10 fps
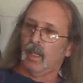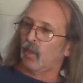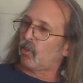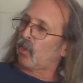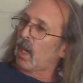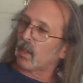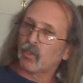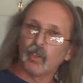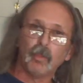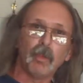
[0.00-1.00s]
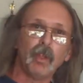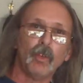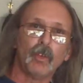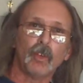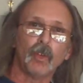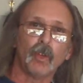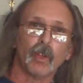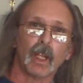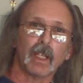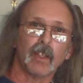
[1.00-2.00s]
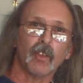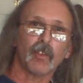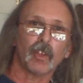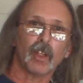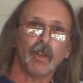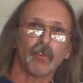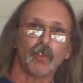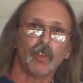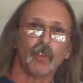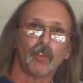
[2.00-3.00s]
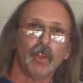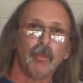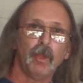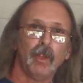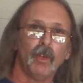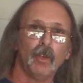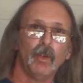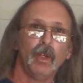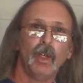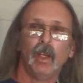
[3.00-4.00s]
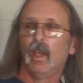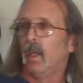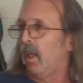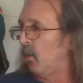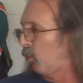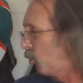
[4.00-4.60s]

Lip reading: A stock CPU cooler like this that comes with your CPU is